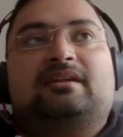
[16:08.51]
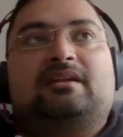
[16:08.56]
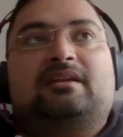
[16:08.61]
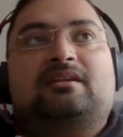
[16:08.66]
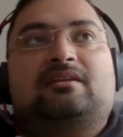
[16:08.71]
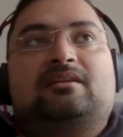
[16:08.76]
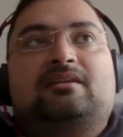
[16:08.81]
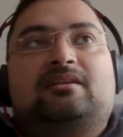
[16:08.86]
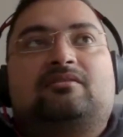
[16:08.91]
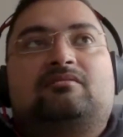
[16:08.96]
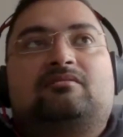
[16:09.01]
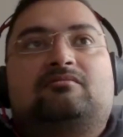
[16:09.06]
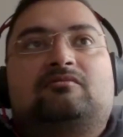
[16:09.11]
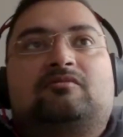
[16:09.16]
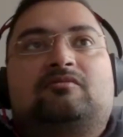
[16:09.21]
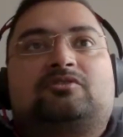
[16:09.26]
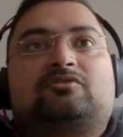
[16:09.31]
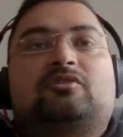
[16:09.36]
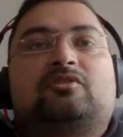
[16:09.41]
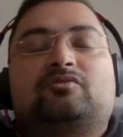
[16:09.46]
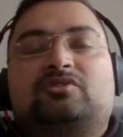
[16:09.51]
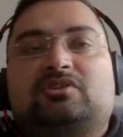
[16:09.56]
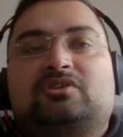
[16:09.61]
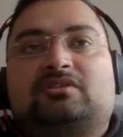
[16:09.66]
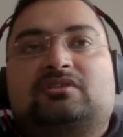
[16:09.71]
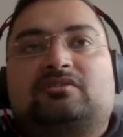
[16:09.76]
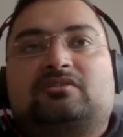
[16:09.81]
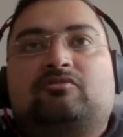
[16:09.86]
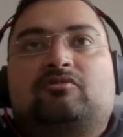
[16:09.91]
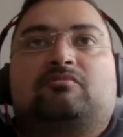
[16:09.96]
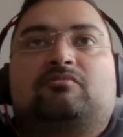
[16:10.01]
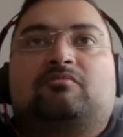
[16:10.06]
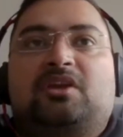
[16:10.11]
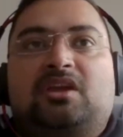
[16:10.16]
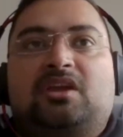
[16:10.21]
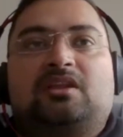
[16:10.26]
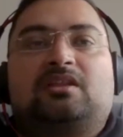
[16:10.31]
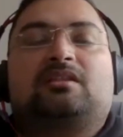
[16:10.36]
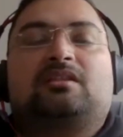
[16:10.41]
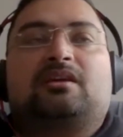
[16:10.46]
and what solutions could
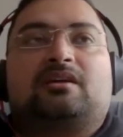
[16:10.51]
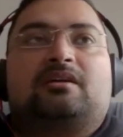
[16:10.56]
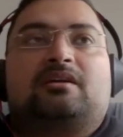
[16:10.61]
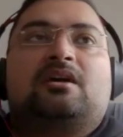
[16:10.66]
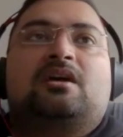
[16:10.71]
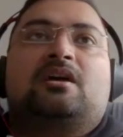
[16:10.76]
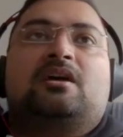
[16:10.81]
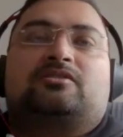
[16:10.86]
be in there.